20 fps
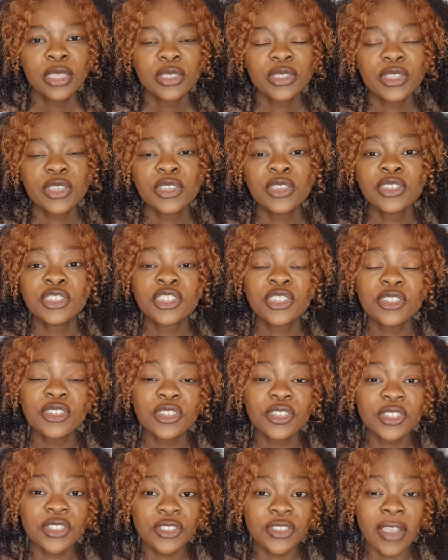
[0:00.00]
So you should
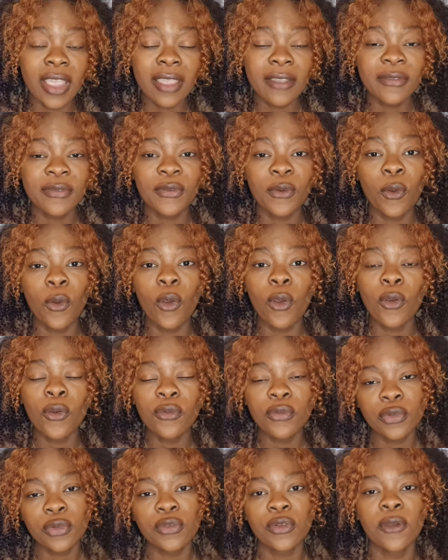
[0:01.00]
strive for all
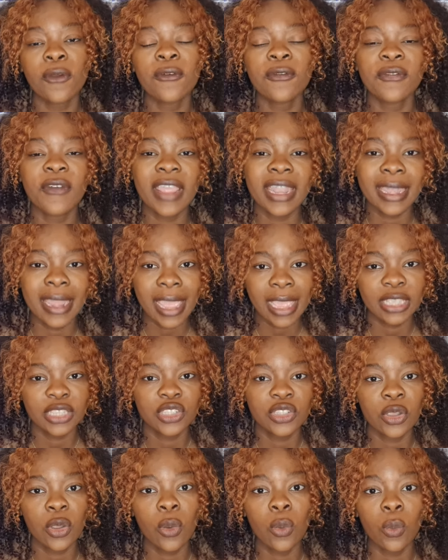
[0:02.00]
overall
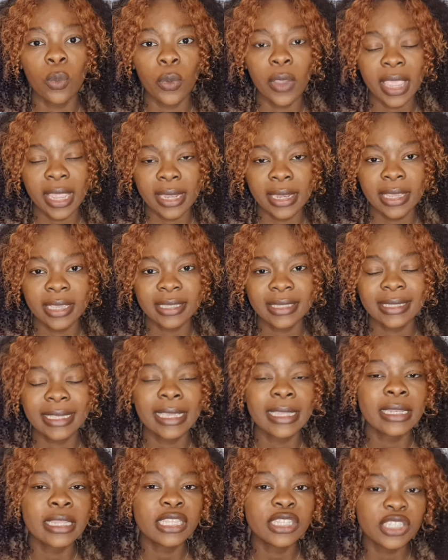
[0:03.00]
financial awareness
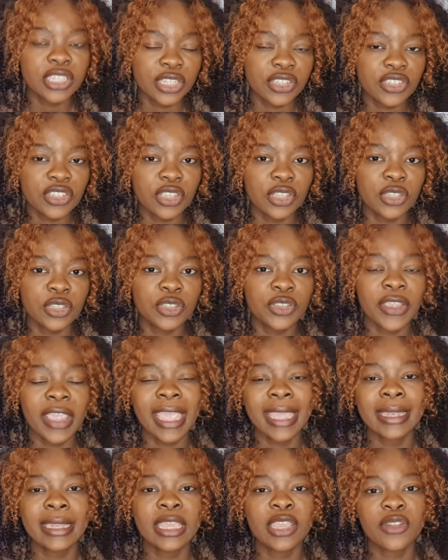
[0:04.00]
in addition to
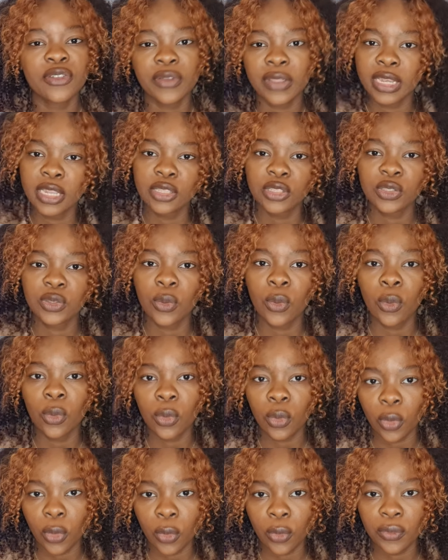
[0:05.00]
any credit score
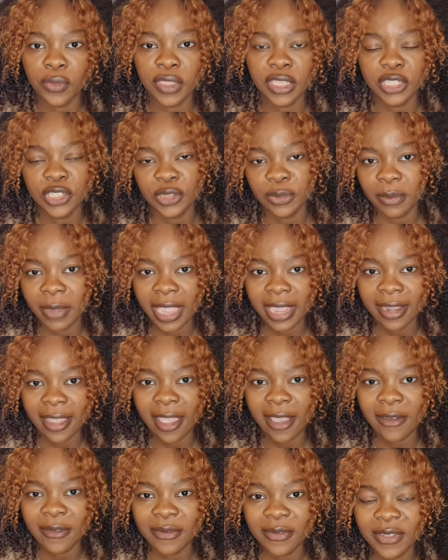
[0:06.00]
goal that you might have.